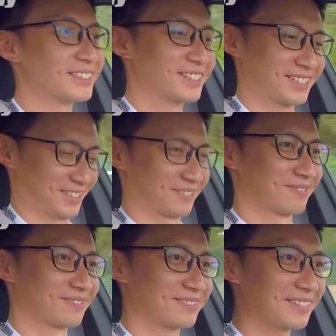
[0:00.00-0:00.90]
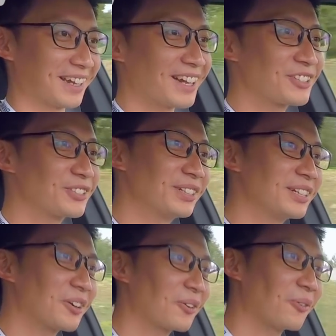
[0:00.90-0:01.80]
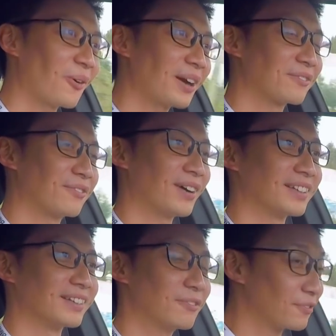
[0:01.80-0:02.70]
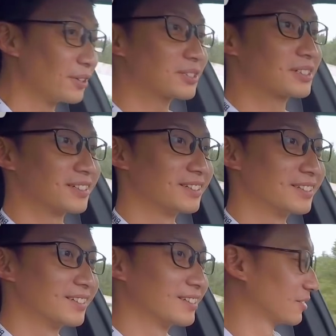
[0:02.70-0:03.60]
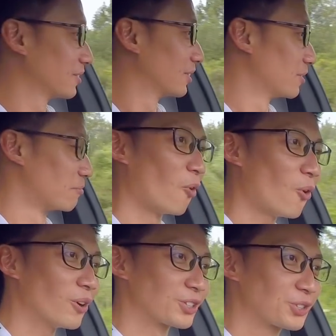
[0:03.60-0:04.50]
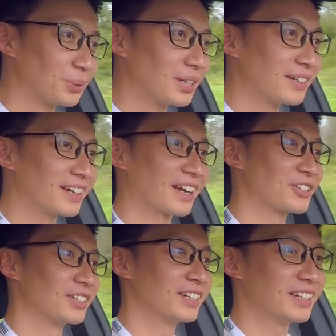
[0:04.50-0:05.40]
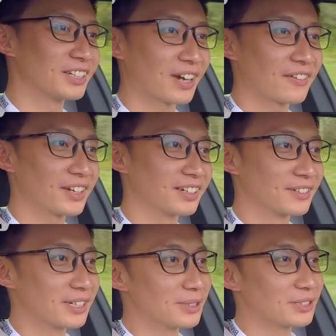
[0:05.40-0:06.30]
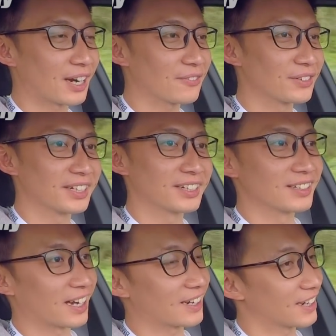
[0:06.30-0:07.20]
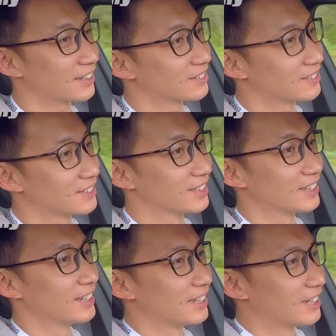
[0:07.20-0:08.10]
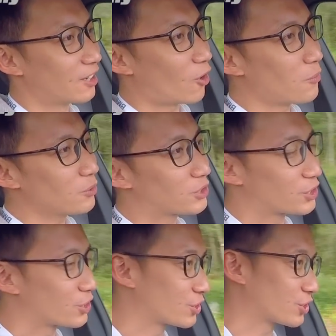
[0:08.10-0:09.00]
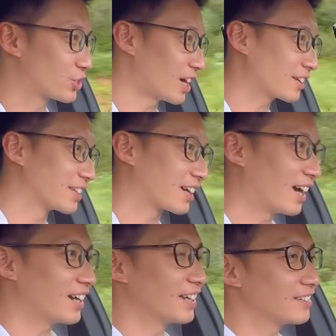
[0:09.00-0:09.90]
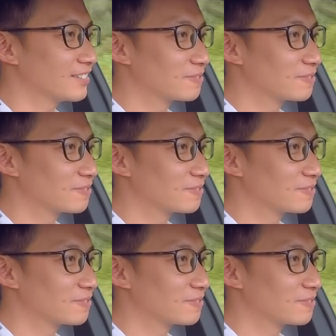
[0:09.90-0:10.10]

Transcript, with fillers: It's actually quite fun. It feels more assuring actually than driving a rear-wheel drive vehicle. I can almost chuck the car in.